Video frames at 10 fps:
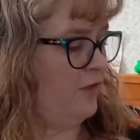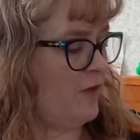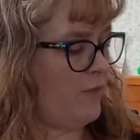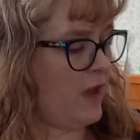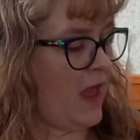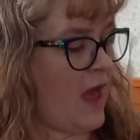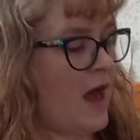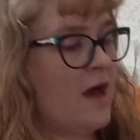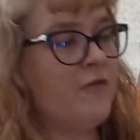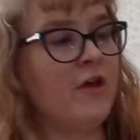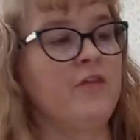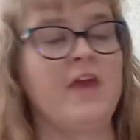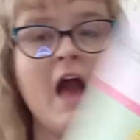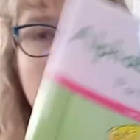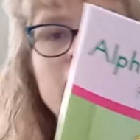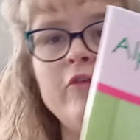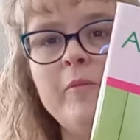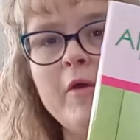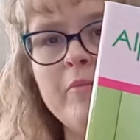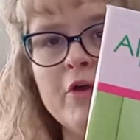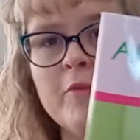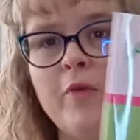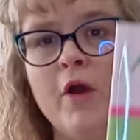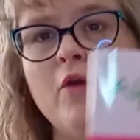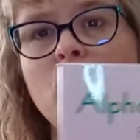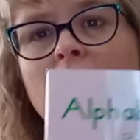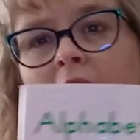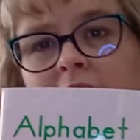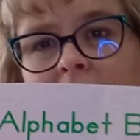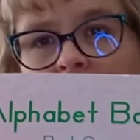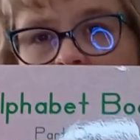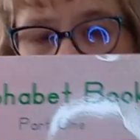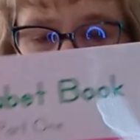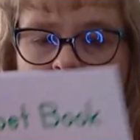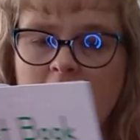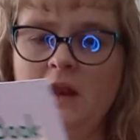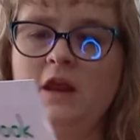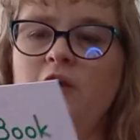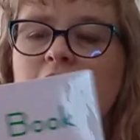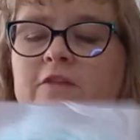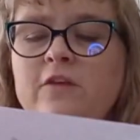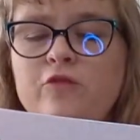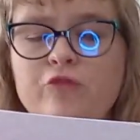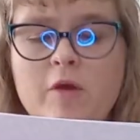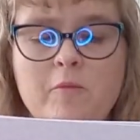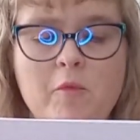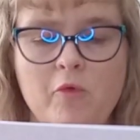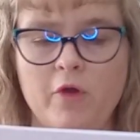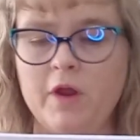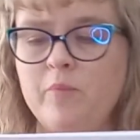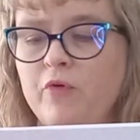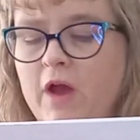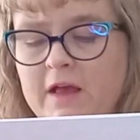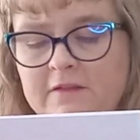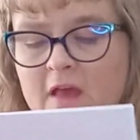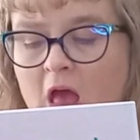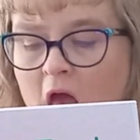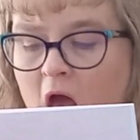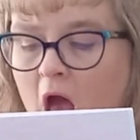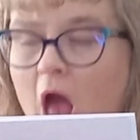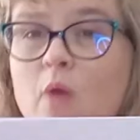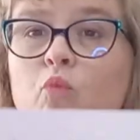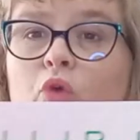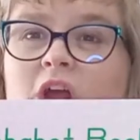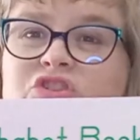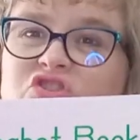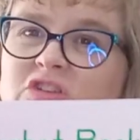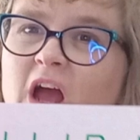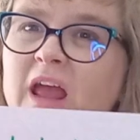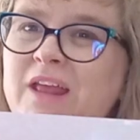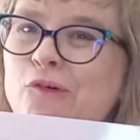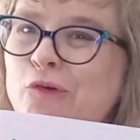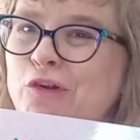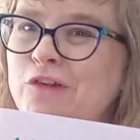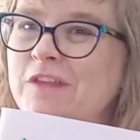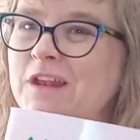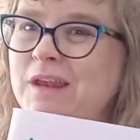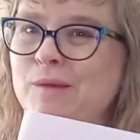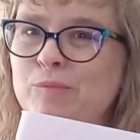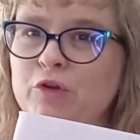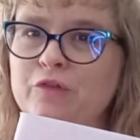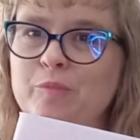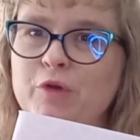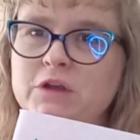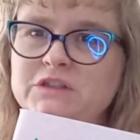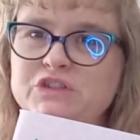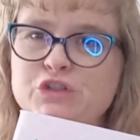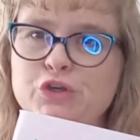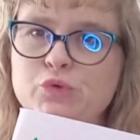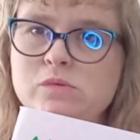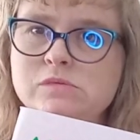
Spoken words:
Then we have the Alphabet Book Part 1 in here. This is from Memoria Press. I wish I had ordered the numbers book too.